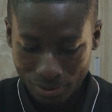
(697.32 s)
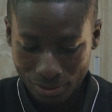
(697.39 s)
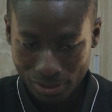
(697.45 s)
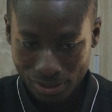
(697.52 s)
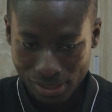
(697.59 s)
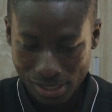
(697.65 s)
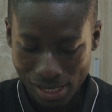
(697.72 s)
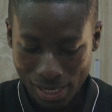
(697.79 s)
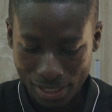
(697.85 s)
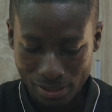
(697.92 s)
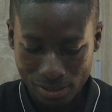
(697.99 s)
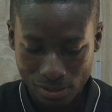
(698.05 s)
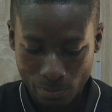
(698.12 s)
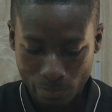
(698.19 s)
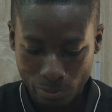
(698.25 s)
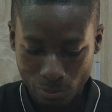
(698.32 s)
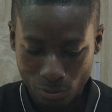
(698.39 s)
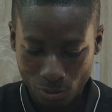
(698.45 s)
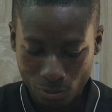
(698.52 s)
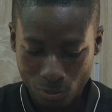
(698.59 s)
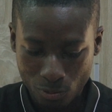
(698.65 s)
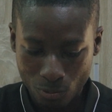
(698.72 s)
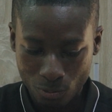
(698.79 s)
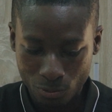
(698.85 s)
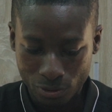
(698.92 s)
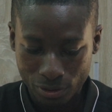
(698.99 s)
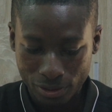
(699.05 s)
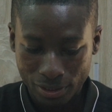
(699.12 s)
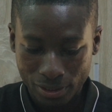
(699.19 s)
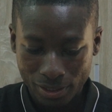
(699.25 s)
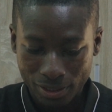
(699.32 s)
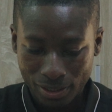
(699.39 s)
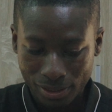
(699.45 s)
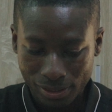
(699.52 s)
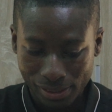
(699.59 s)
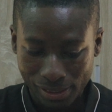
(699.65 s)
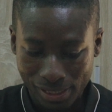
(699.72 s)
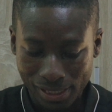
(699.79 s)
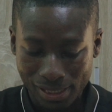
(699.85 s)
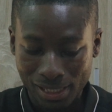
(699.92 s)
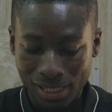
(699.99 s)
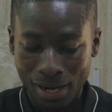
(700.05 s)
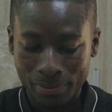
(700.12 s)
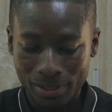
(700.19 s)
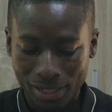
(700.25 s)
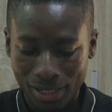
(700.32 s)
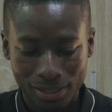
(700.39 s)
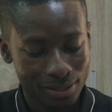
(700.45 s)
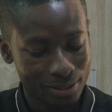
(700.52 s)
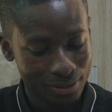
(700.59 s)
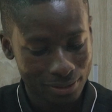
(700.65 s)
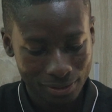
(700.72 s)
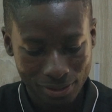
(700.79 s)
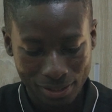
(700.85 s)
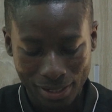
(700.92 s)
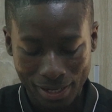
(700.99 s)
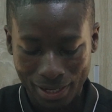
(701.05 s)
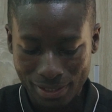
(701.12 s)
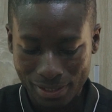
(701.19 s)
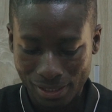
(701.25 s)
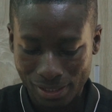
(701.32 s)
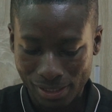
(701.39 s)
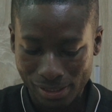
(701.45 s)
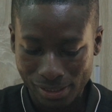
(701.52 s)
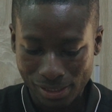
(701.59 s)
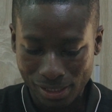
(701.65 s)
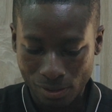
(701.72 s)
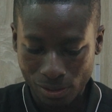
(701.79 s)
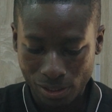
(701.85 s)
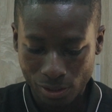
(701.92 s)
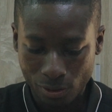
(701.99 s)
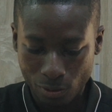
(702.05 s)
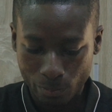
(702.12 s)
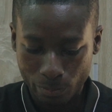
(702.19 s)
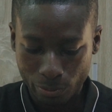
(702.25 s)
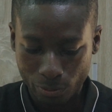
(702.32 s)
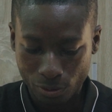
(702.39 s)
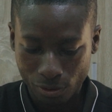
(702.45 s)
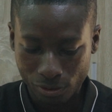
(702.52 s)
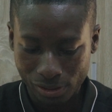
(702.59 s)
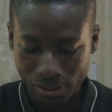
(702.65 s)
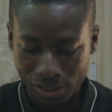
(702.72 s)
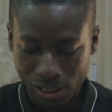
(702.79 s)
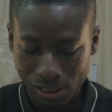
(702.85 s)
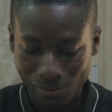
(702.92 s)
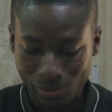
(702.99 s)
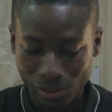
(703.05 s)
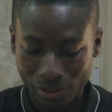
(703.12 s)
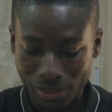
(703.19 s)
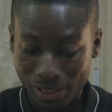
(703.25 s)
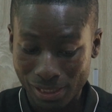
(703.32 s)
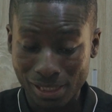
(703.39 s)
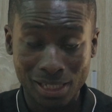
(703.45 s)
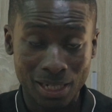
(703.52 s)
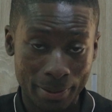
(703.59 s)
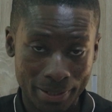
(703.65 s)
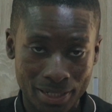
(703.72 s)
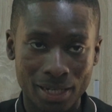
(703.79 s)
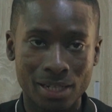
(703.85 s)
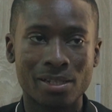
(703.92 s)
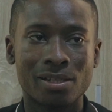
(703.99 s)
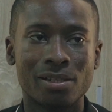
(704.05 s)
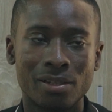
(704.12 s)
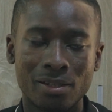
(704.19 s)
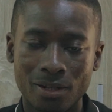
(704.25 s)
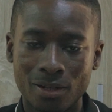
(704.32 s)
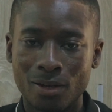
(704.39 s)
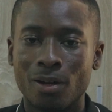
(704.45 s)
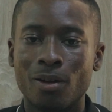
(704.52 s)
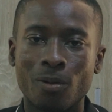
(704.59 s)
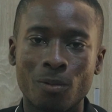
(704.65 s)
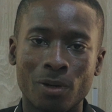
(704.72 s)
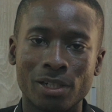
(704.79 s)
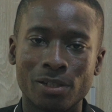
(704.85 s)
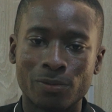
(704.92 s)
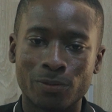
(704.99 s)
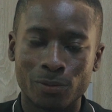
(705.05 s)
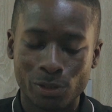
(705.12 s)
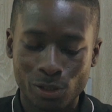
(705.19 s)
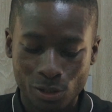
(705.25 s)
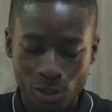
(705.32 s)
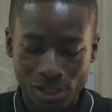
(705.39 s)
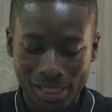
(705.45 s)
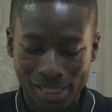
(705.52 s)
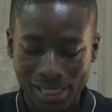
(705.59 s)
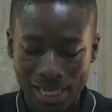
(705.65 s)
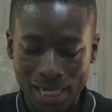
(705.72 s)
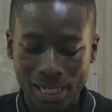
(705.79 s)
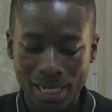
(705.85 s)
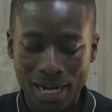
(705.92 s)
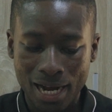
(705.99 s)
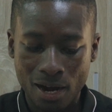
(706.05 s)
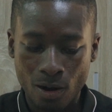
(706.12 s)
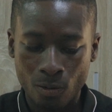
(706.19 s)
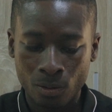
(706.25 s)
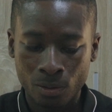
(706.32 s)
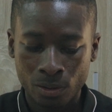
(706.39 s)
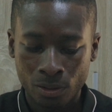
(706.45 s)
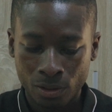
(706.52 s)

select the product code, data type text, excellent. I'll click on product description, data type text, wonderful. So just exactly how